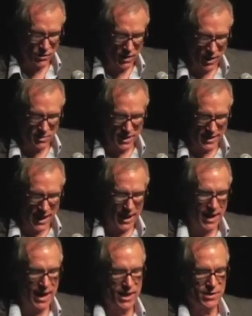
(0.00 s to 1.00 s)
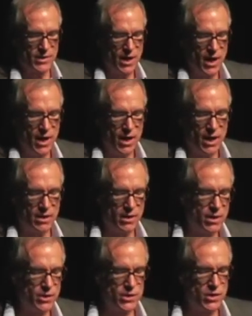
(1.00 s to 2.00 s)
he describes today as a
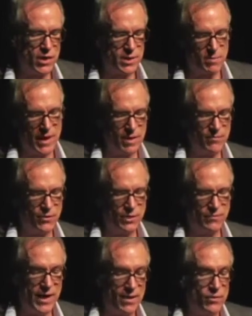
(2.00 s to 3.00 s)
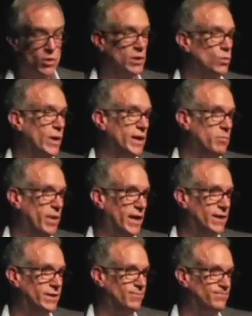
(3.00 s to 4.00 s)
large saucepan full of half-cooked
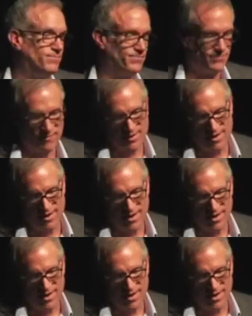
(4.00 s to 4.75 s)
whitebait. It was